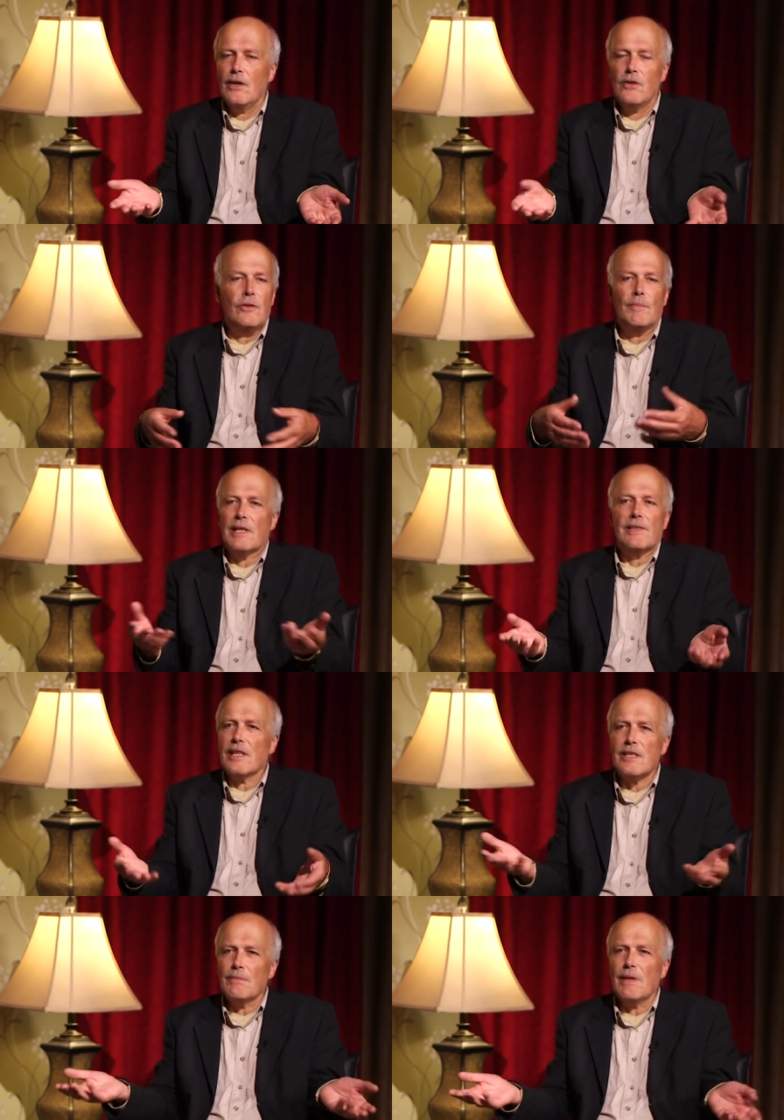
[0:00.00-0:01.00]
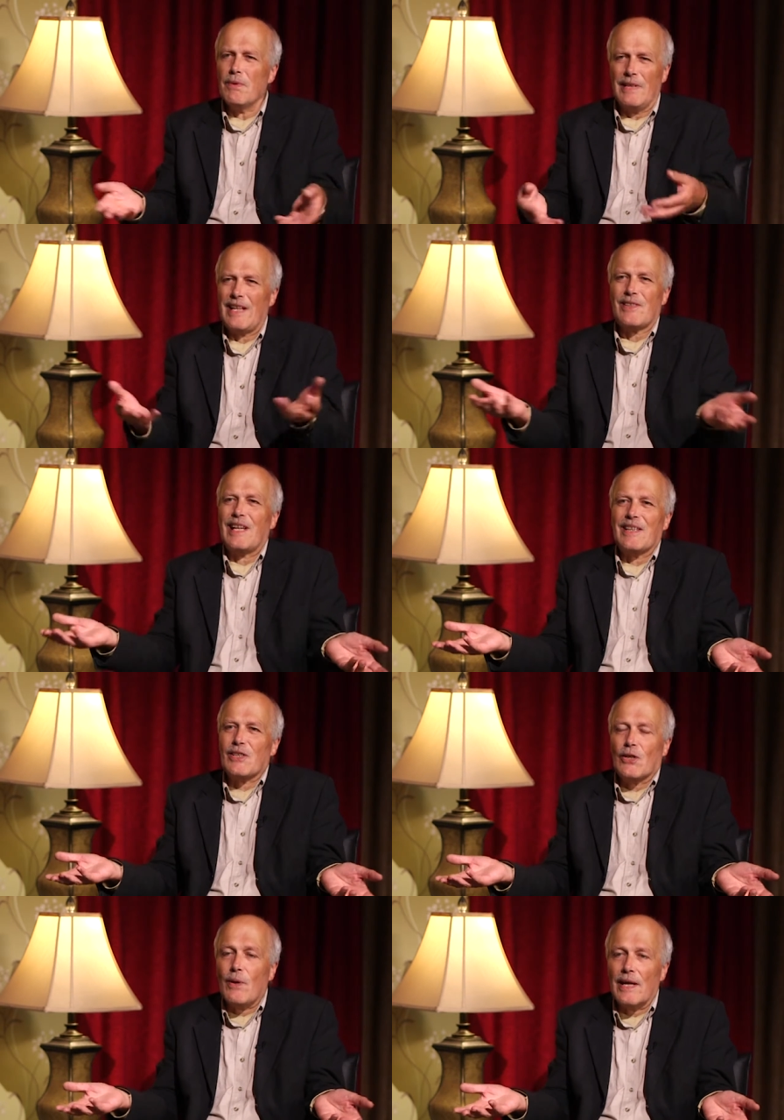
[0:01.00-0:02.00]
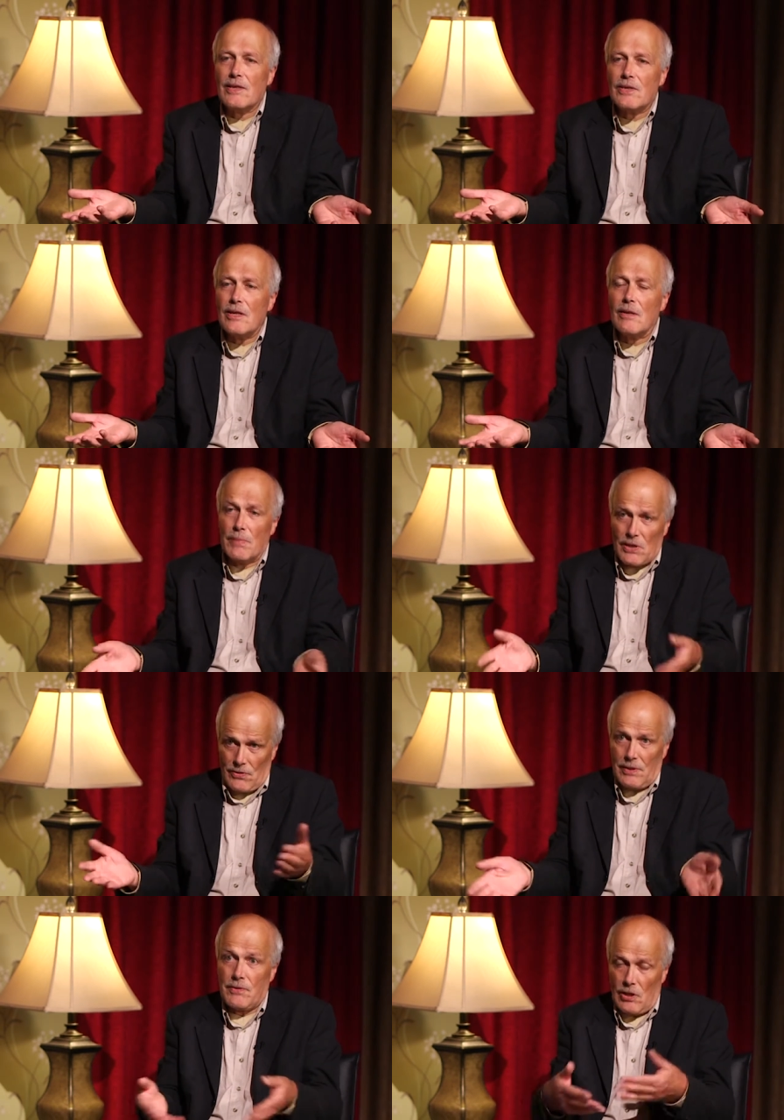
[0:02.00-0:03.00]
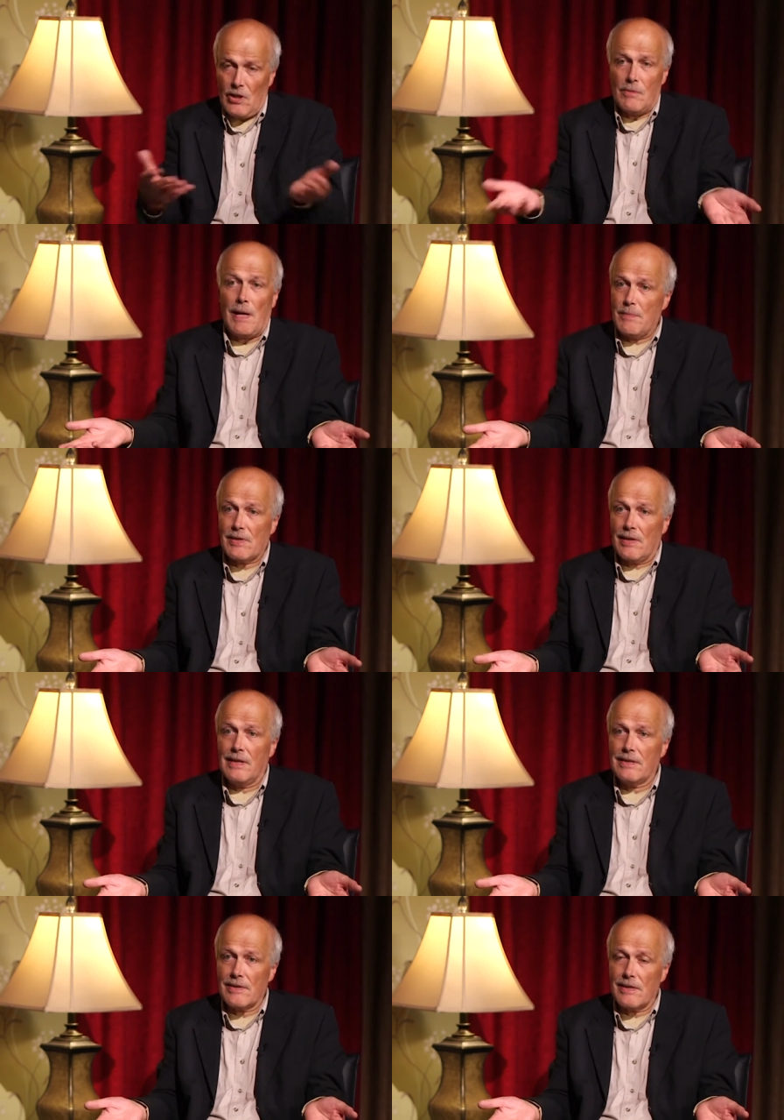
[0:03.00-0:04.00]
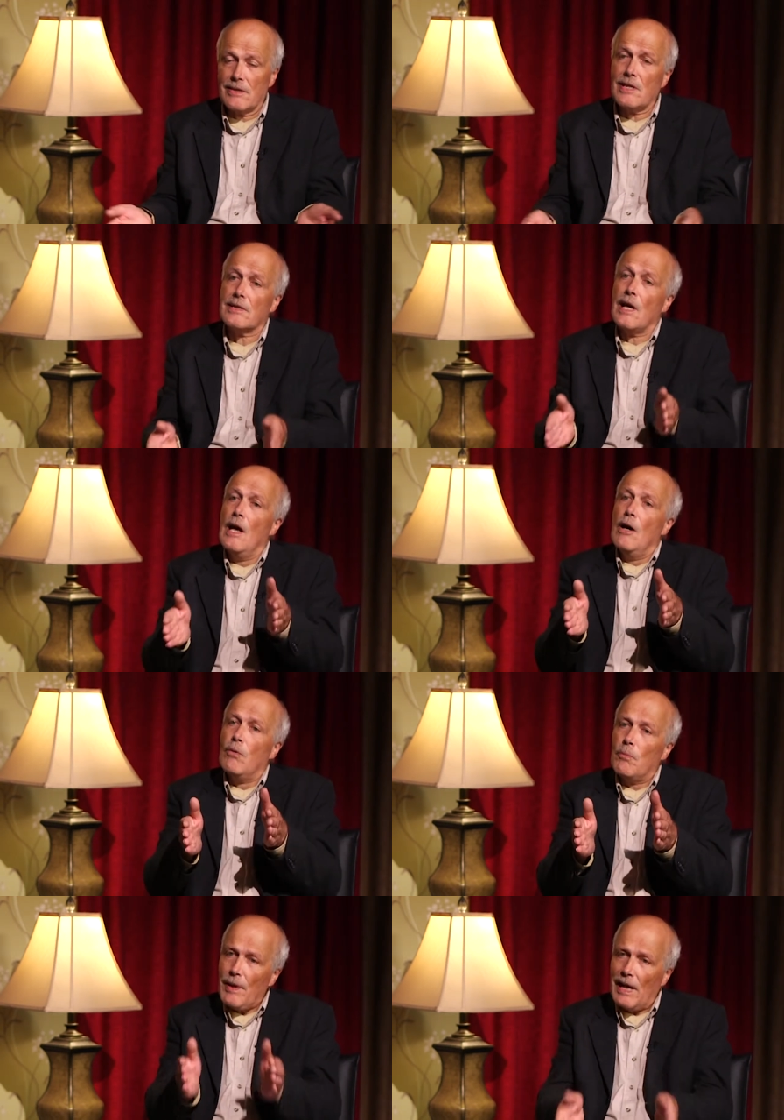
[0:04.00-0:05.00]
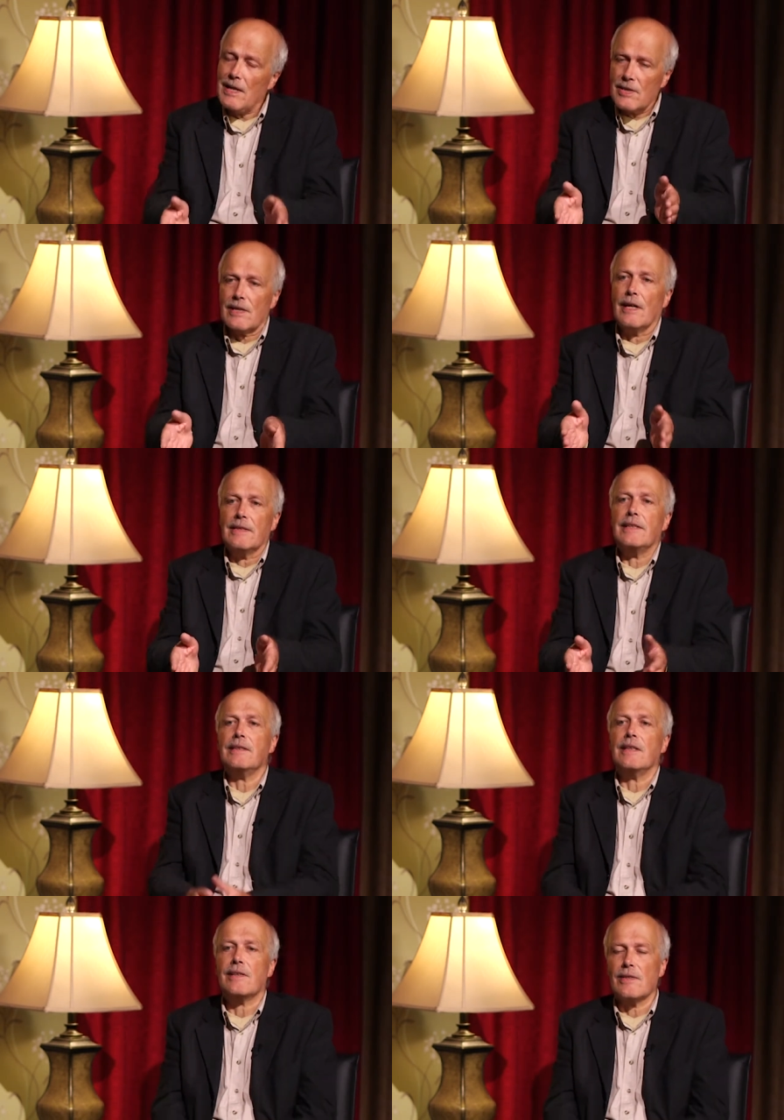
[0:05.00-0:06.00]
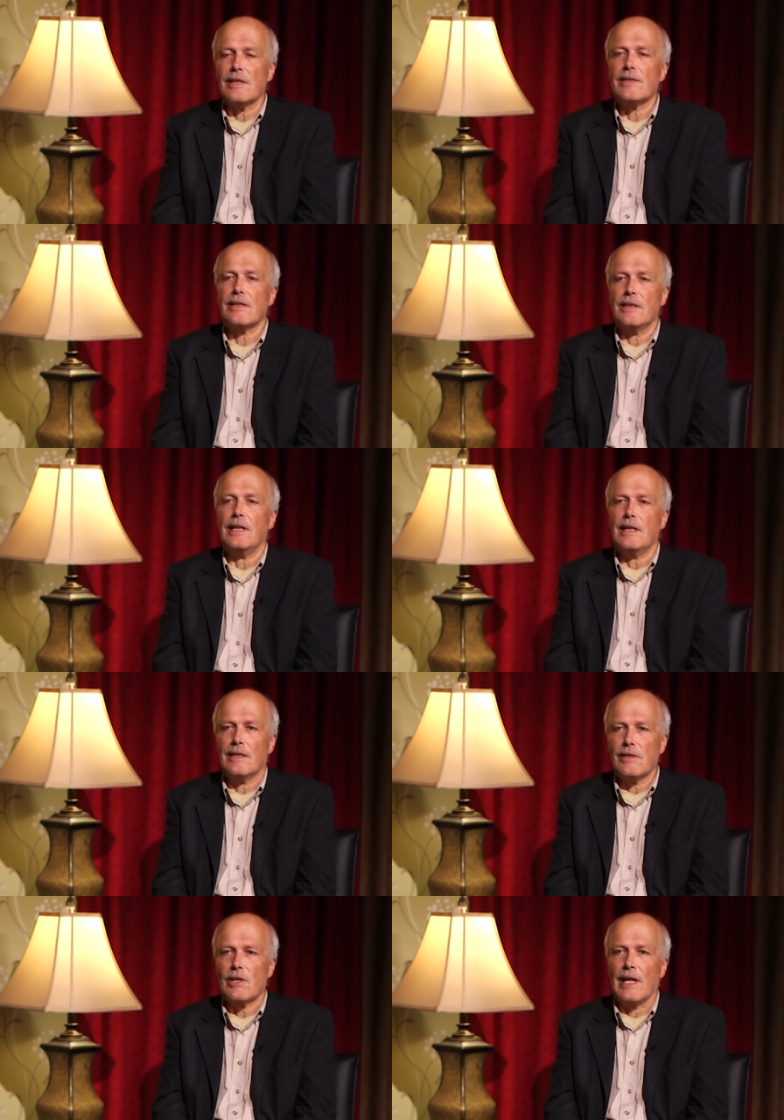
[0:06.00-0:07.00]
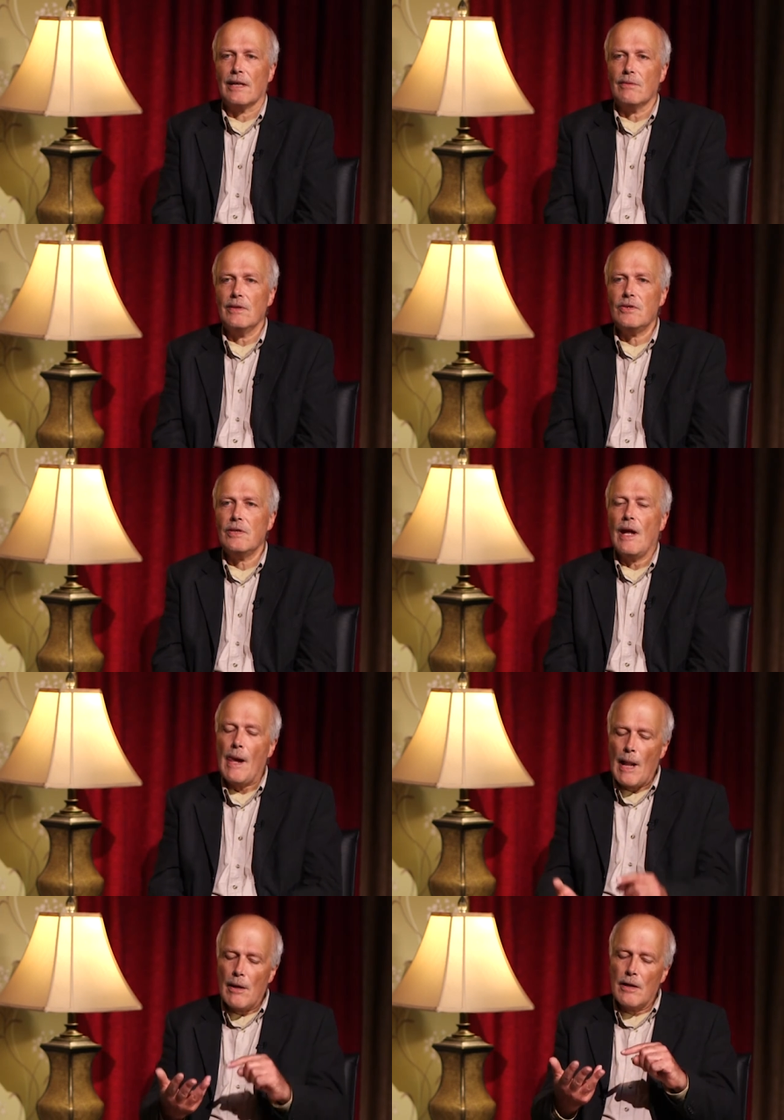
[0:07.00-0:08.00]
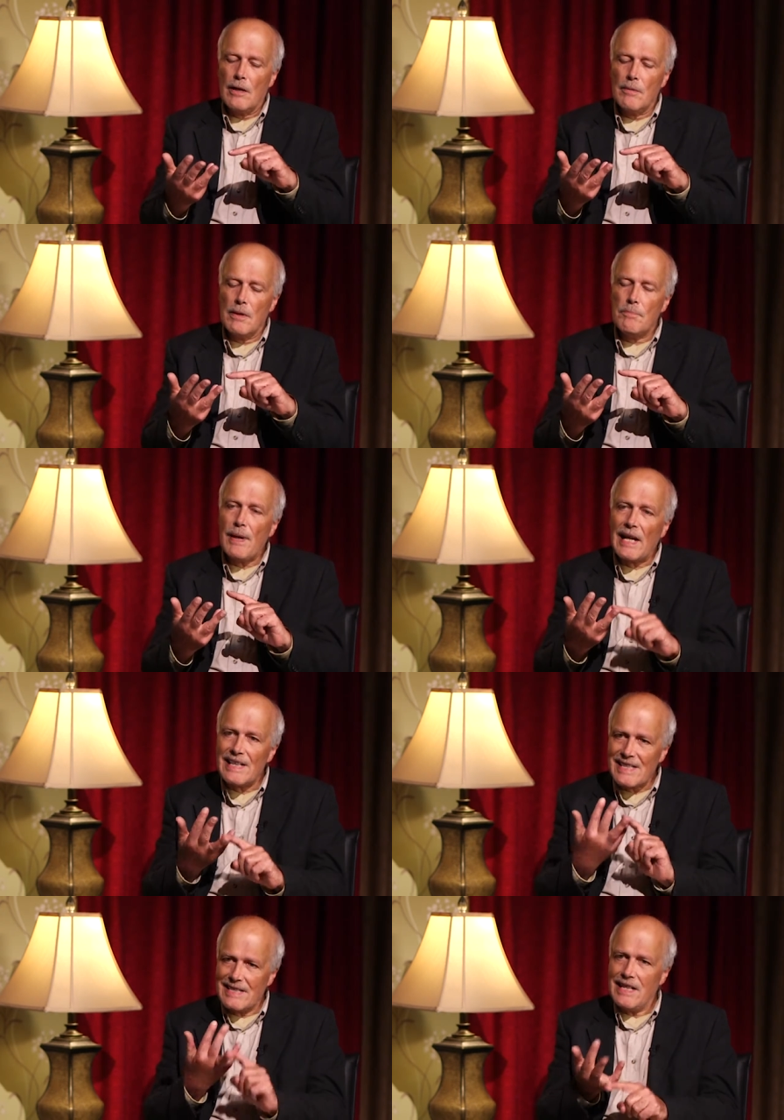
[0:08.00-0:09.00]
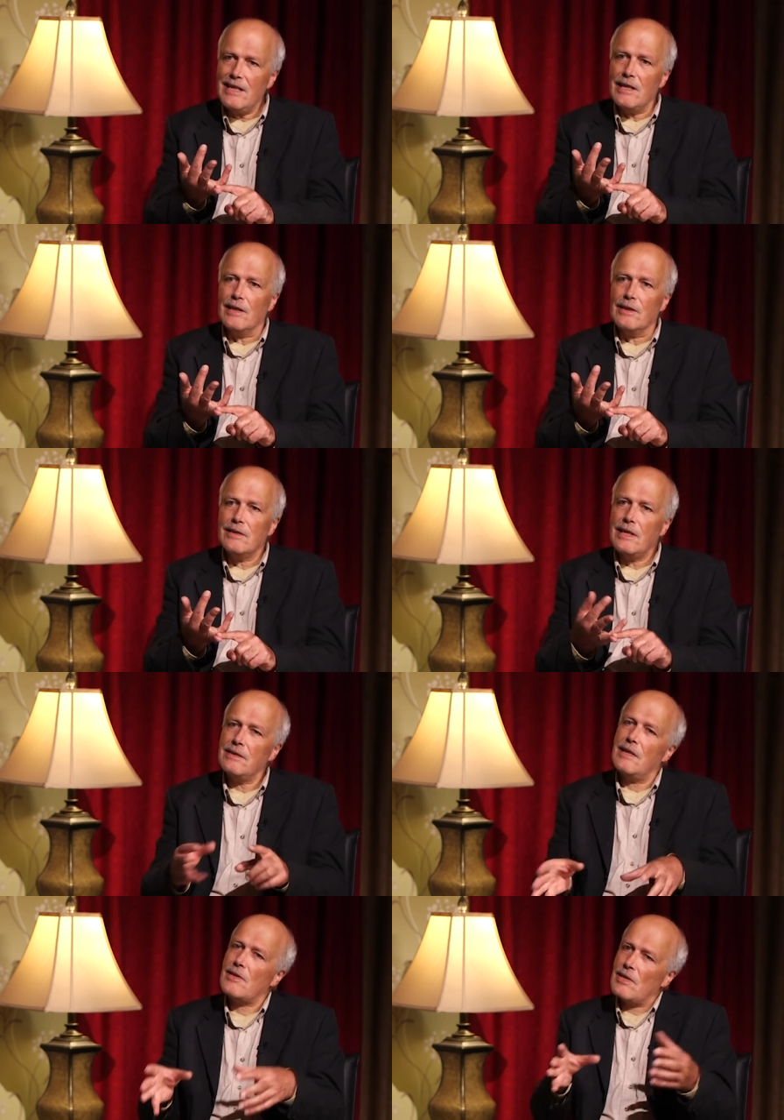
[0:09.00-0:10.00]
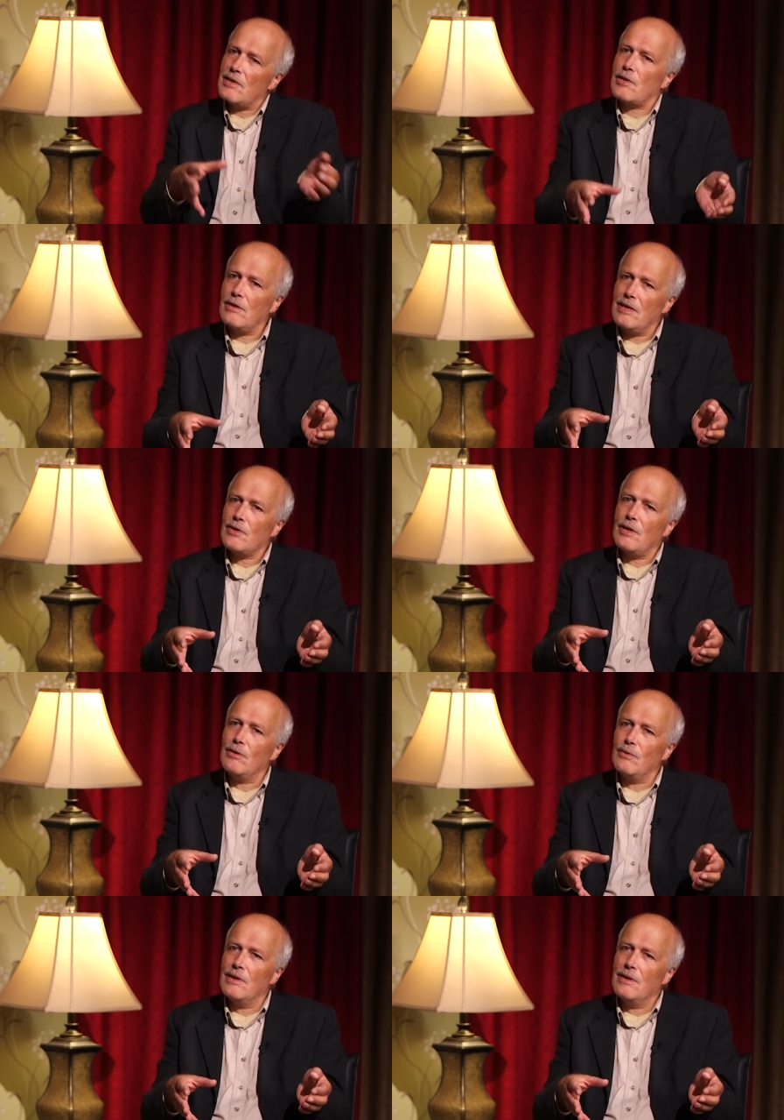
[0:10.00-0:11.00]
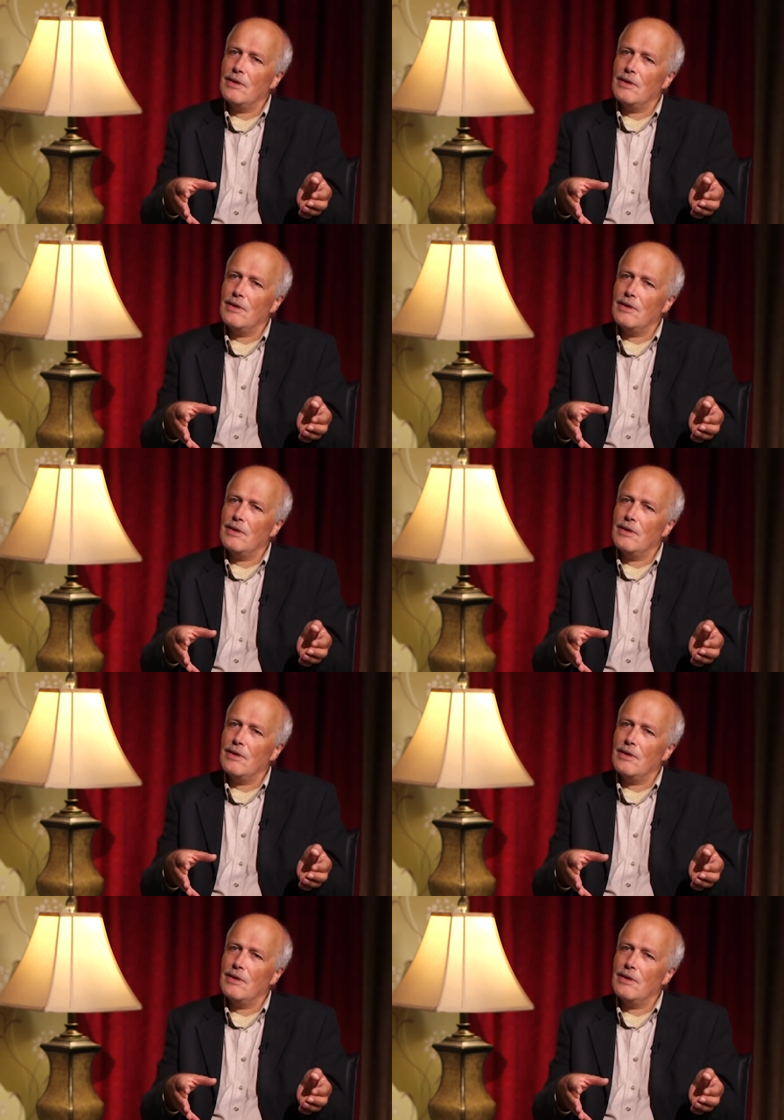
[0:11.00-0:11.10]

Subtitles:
you may say to me, well, that's a quaint term, because the term Abyssinia doesn't exist. Well, Palestine didn't exist in the English language. Palestinian didn't exist on its own.